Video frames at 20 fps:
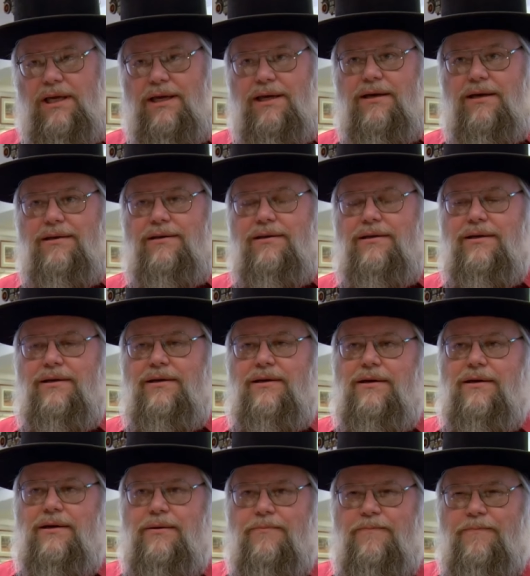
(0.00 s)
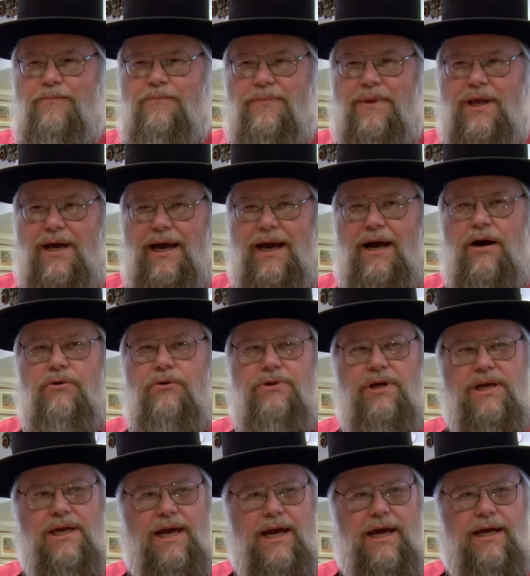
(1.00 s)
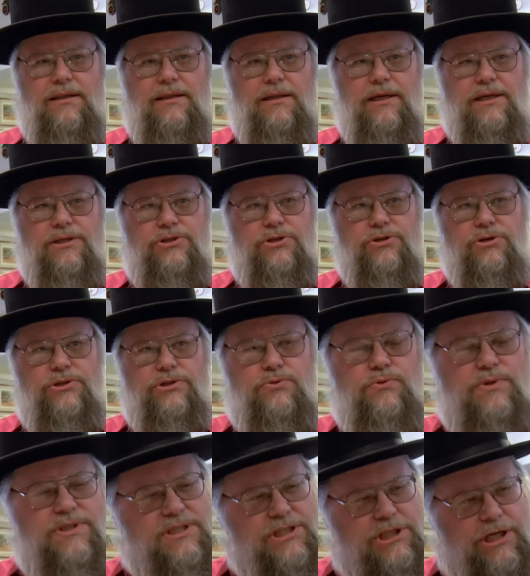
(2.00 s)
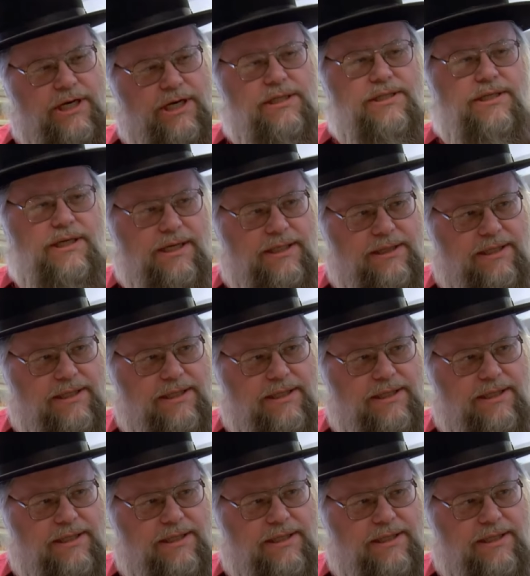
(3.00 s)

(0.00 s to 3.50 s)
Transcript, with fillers: in how the Catholic Church was changing